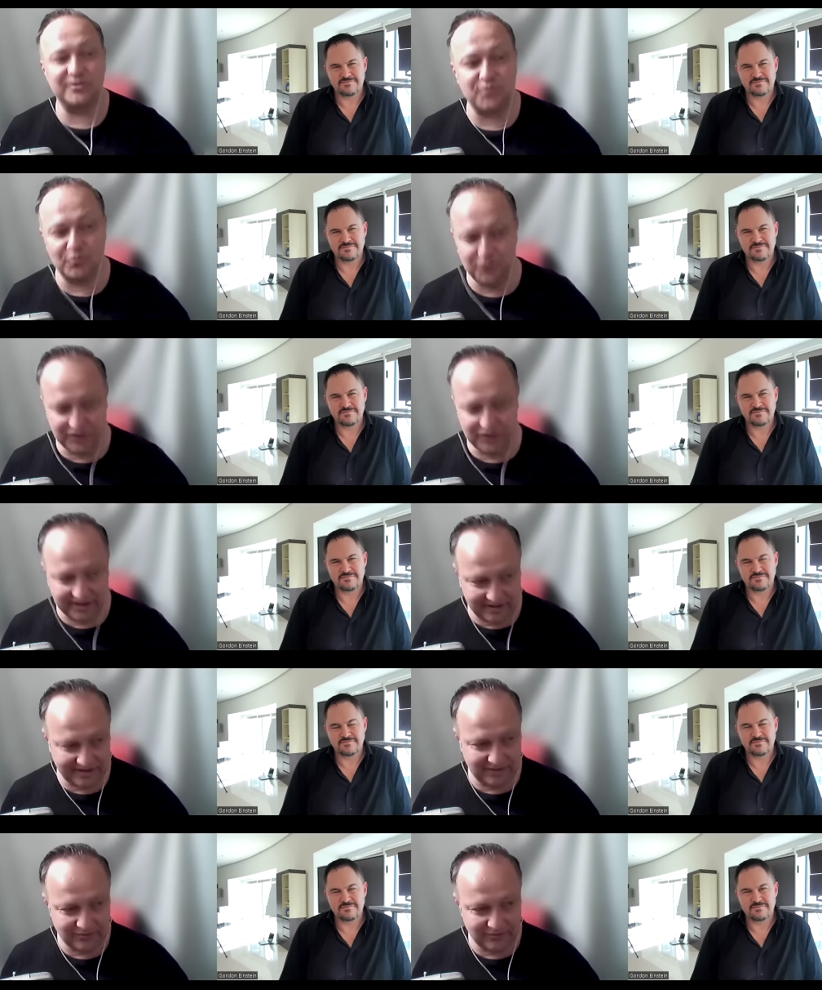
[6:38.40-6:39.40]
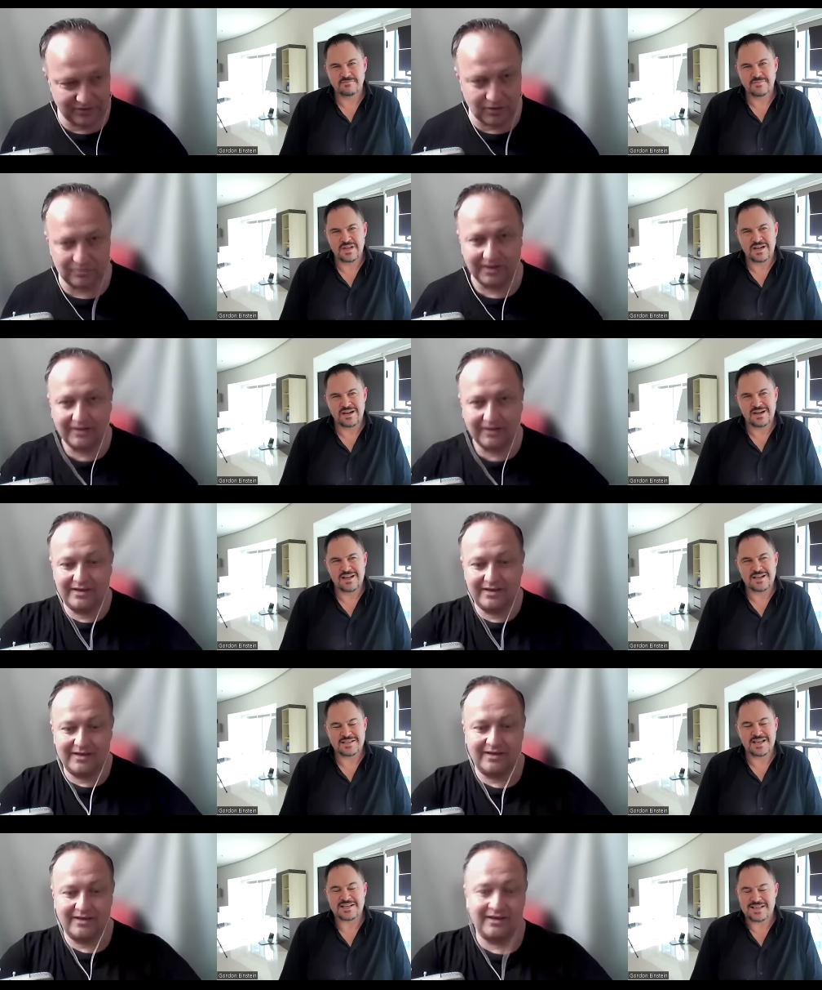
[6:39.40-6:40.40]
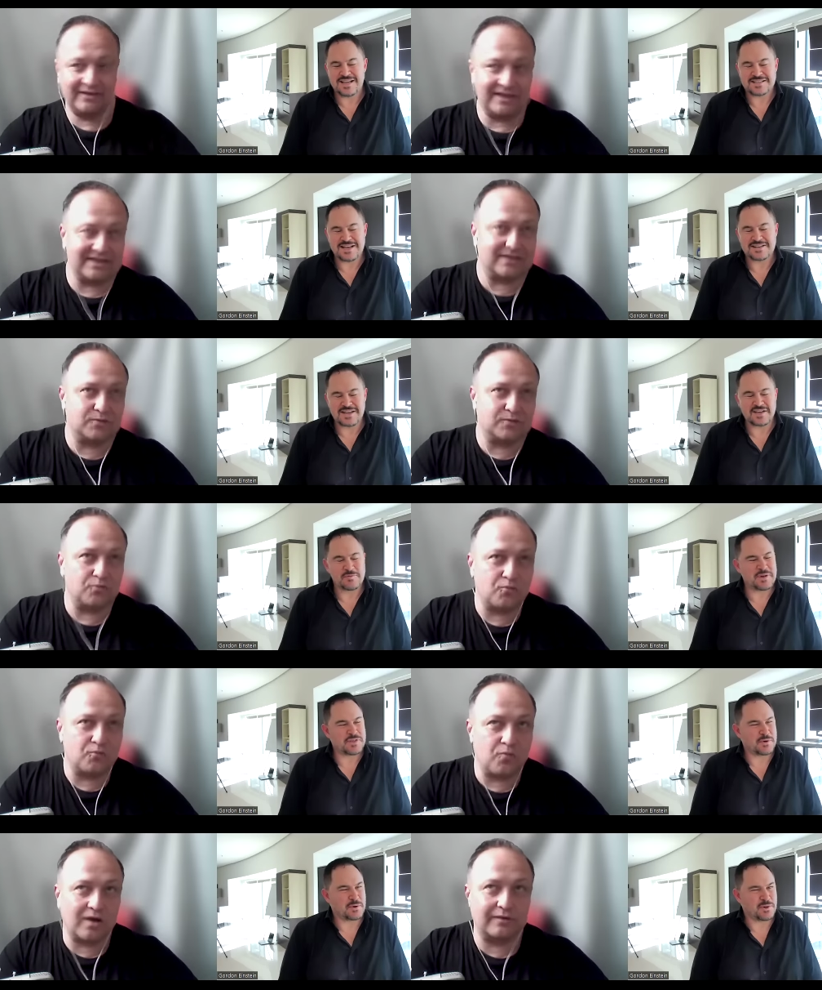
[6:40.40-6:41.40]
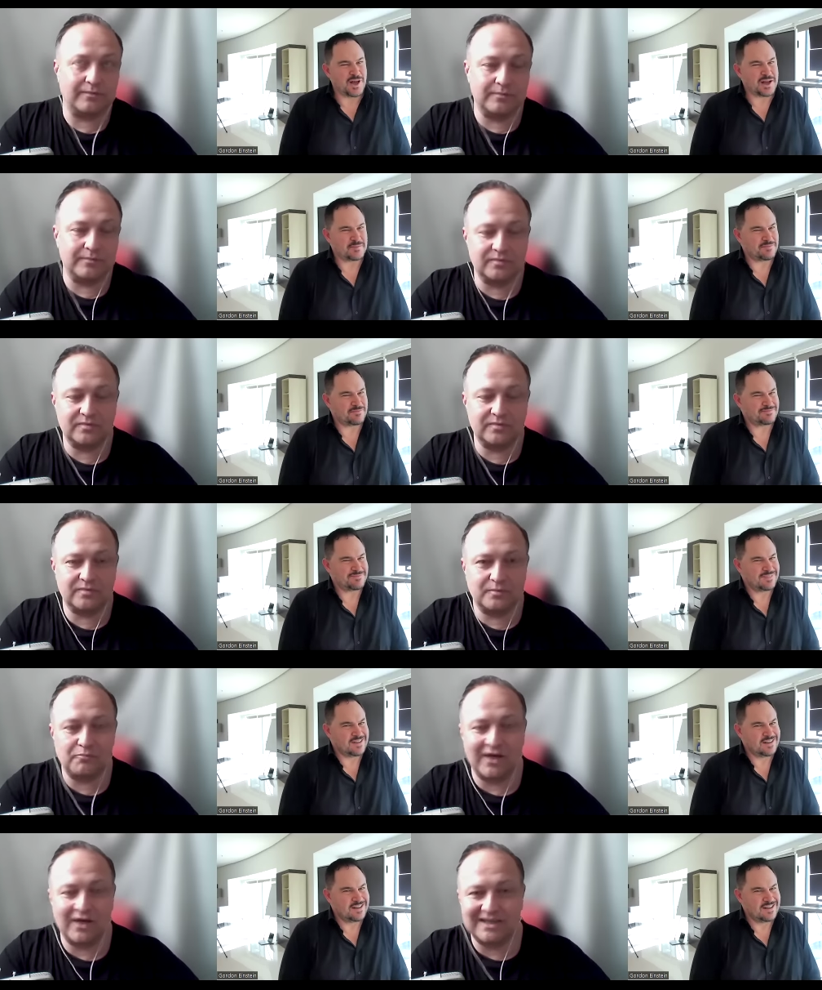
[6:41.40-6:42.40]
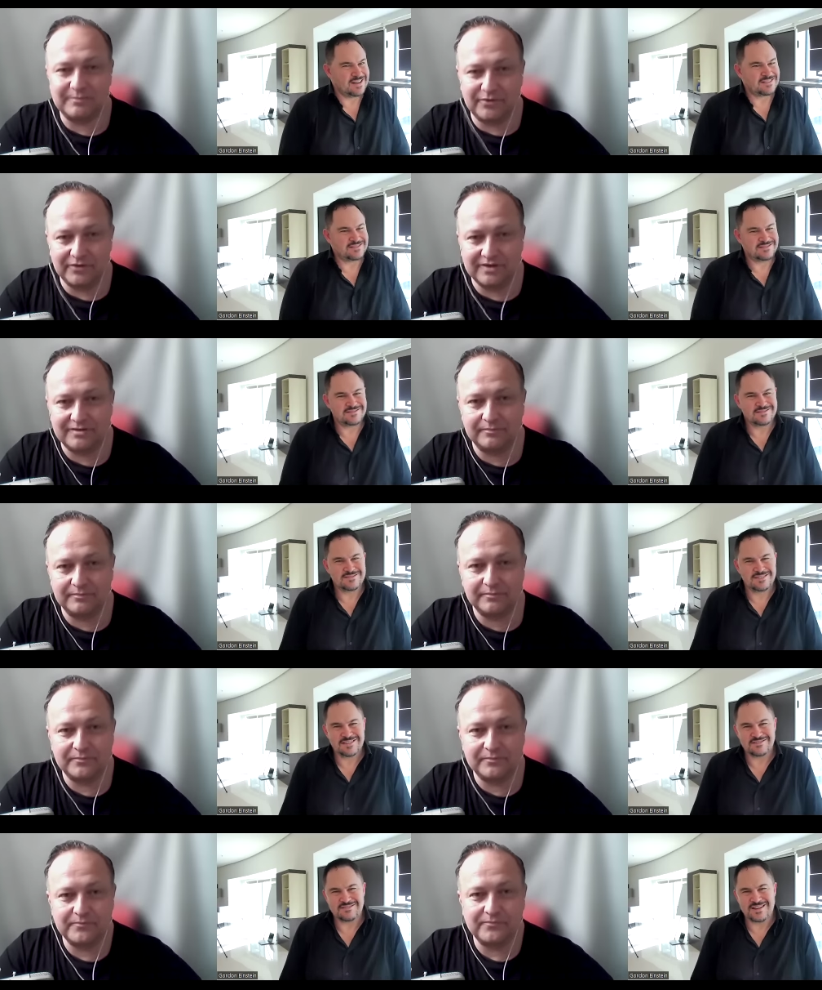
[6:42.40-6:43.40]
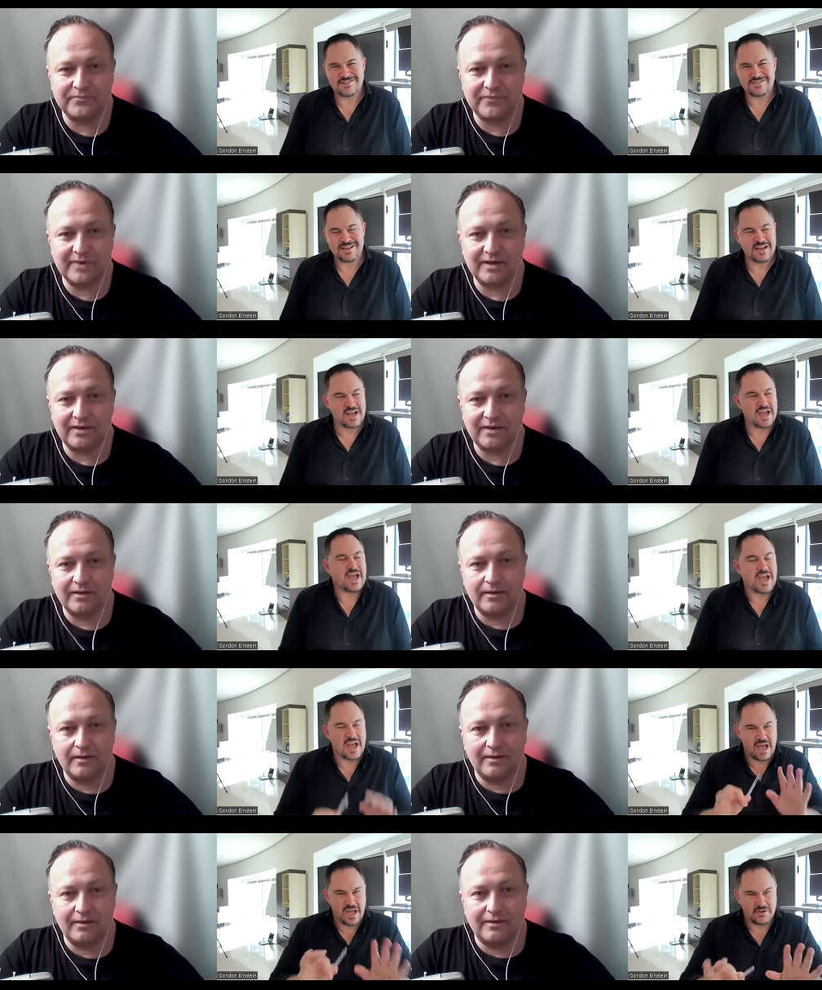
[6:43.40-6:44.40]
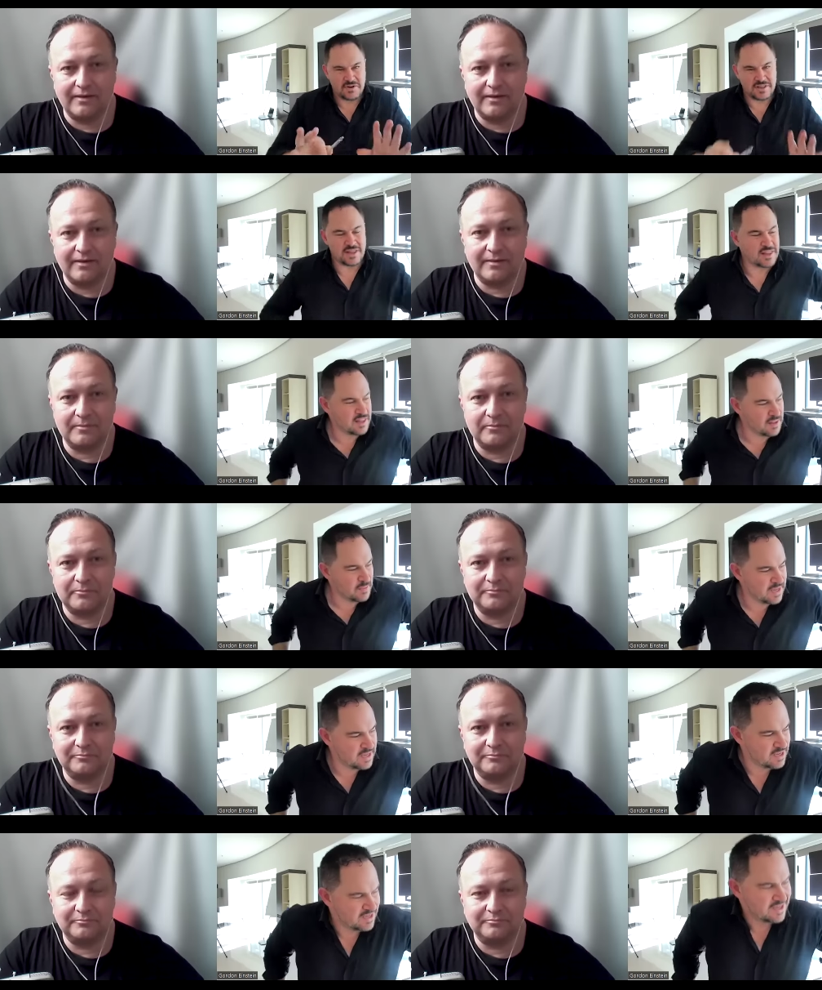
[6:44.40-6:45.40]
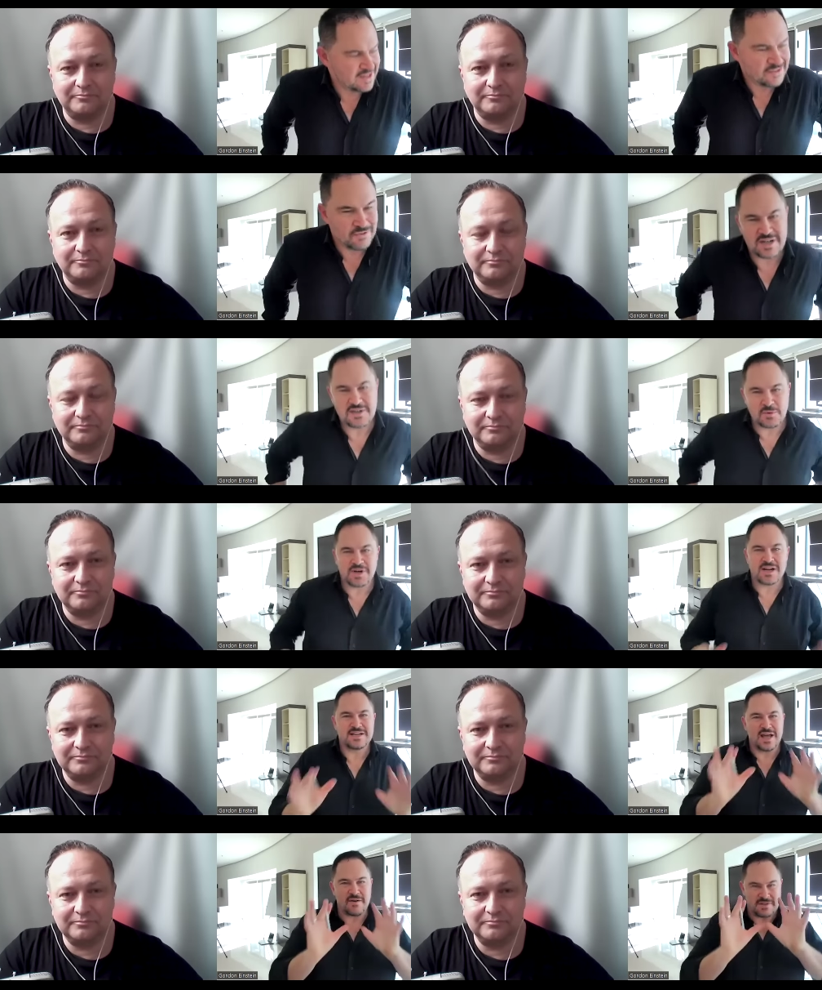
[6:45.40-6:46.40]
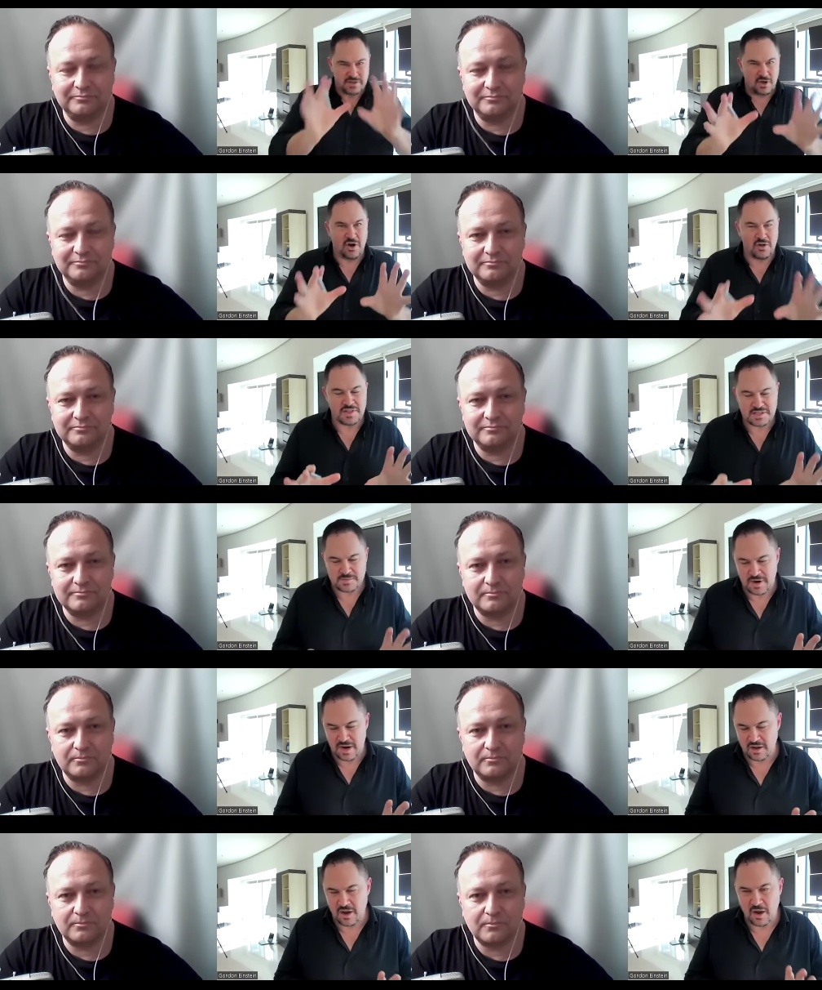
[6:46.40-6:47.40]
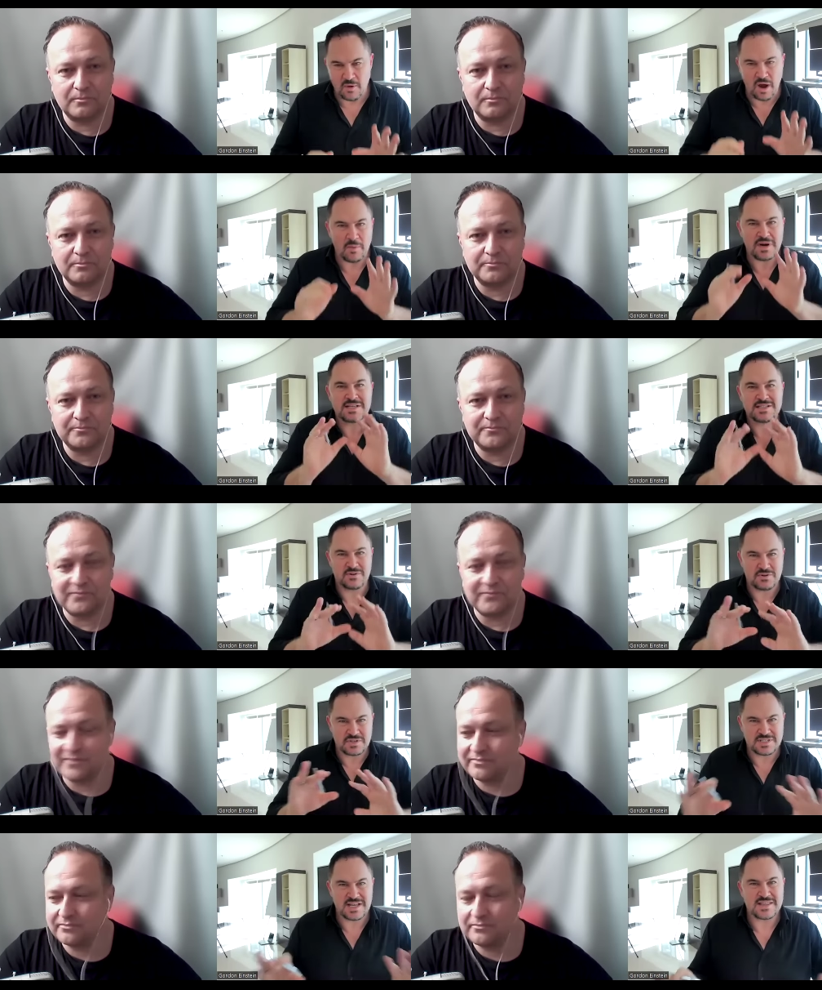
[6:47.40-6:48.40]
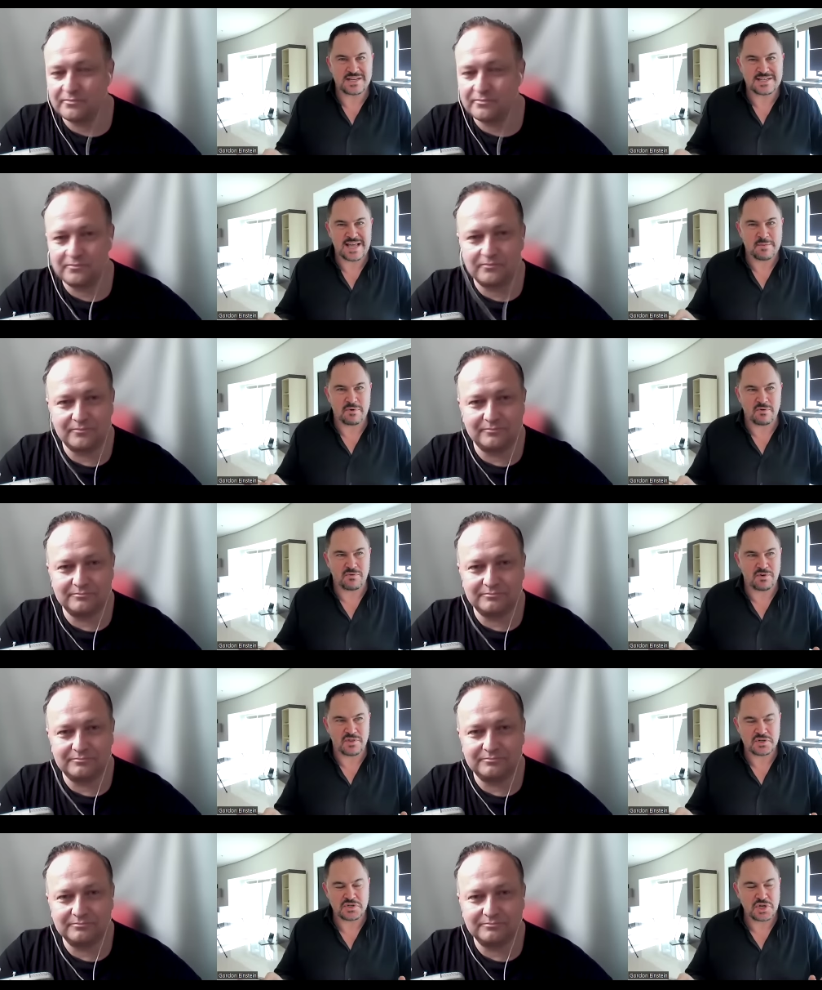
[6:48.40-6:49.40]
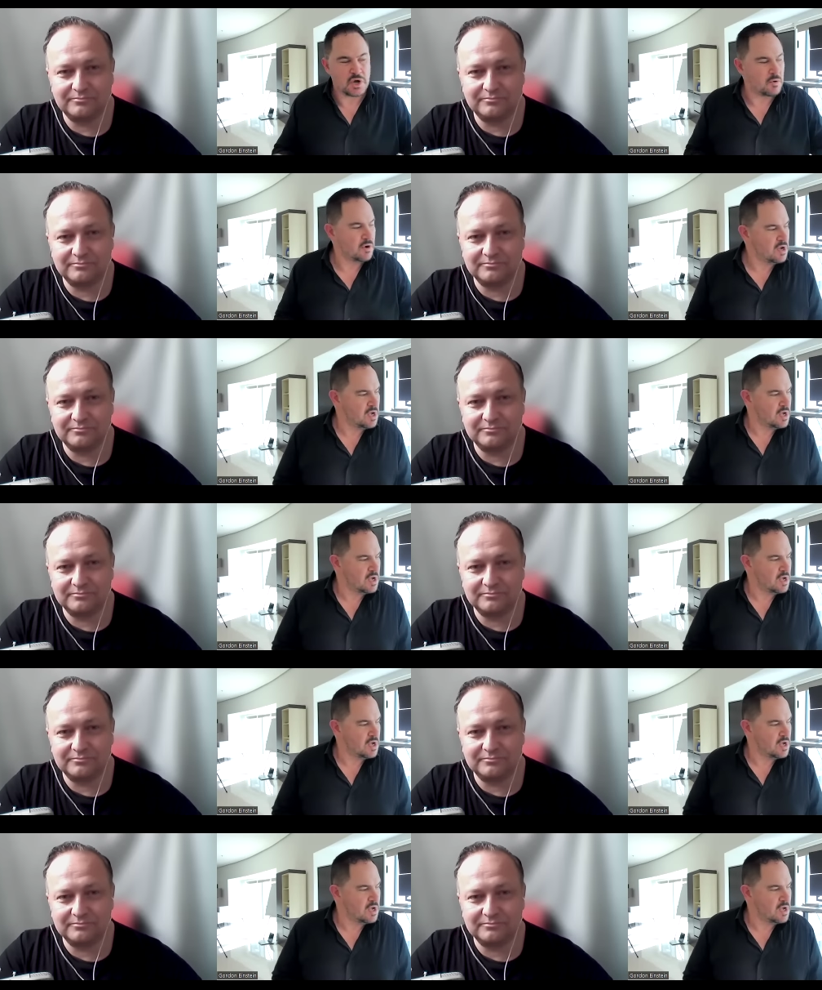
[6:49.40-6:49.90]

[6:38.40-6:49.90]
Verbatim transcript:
Speaker 1: community you know it, it sounds like you've been through a lot my experience interesting
Speaker 2: adrian let me we're gonna we're gonna dive into all this, but I I, I want to sort of set the table for the show.